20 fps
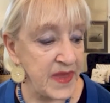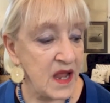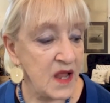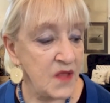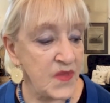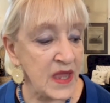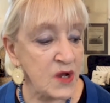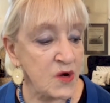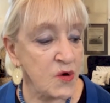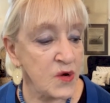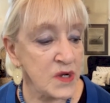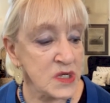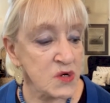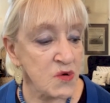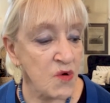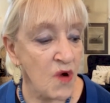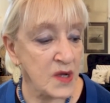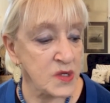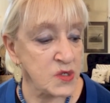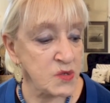They
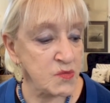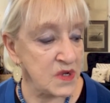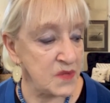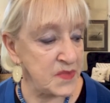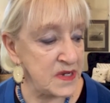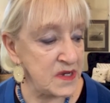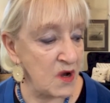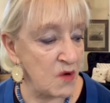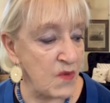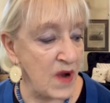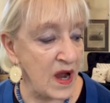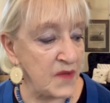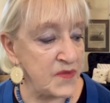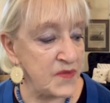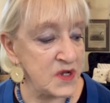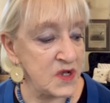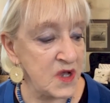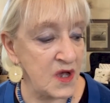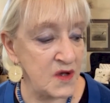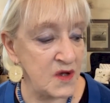crisscrossed ribbon around the
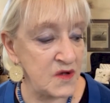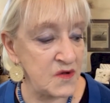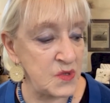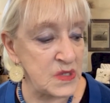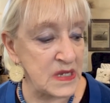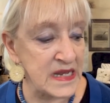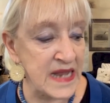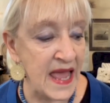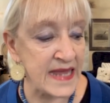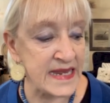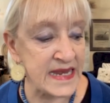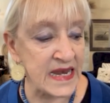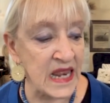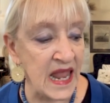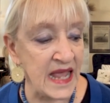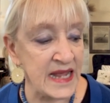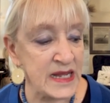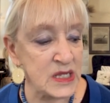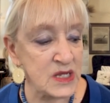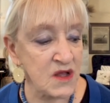cones and added
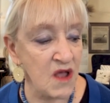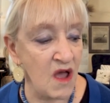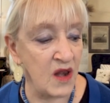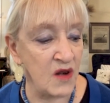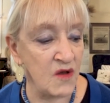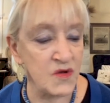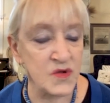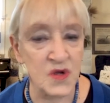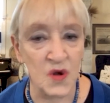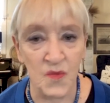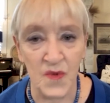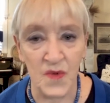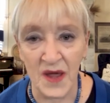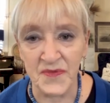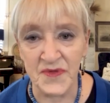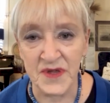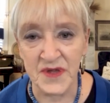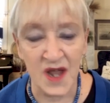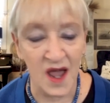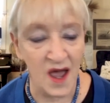lace collars around
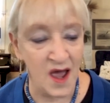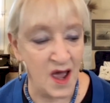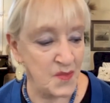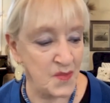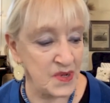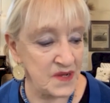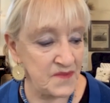the top.